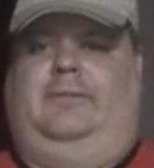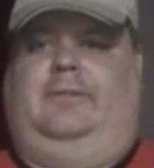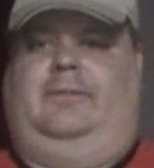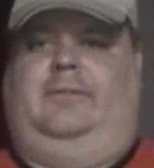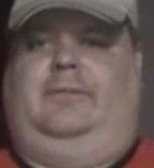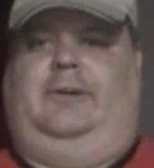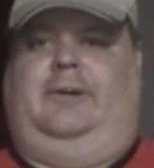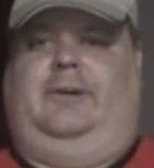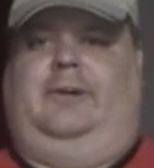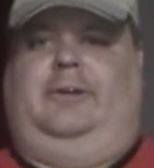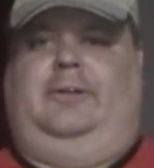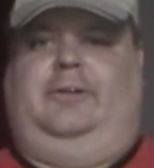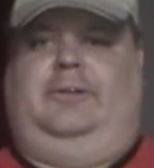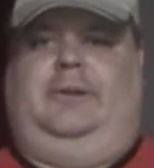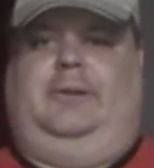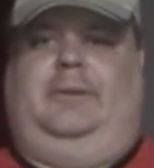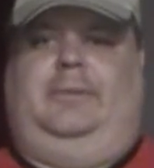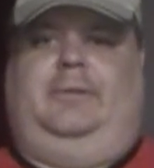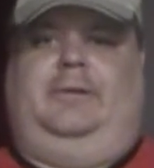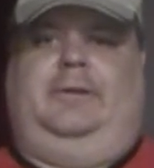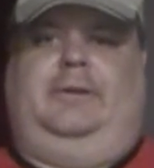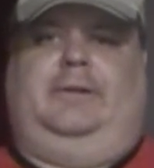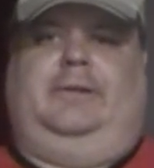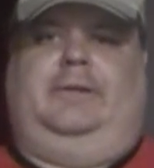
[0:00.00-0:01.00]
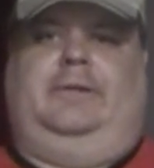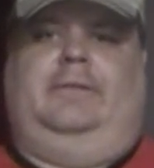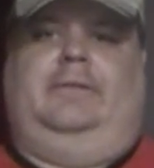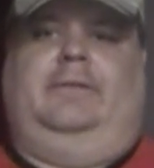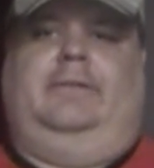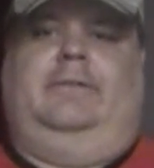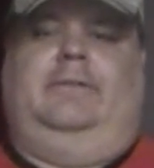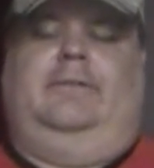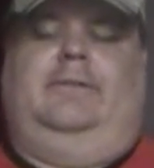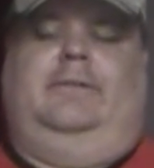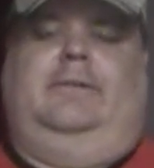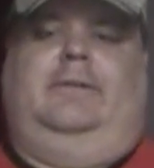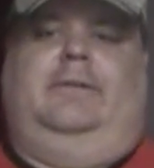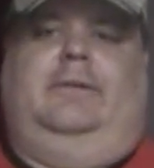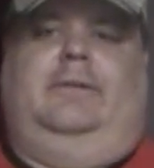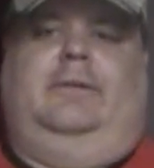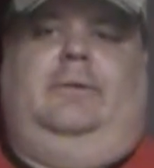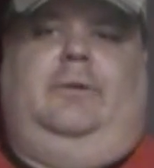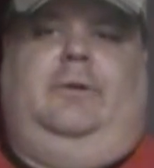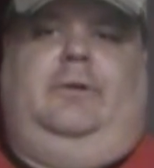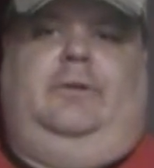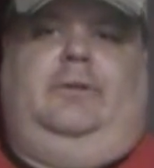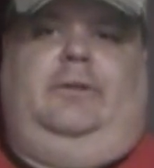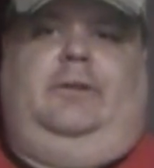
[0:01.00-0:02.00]
Tyler Pitlick
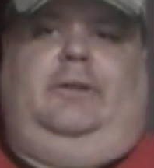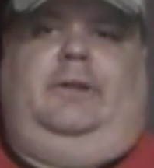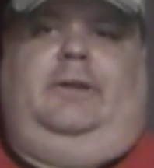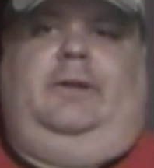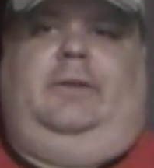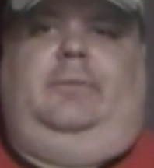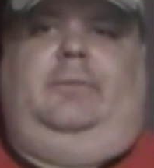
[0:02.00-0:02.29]
going to the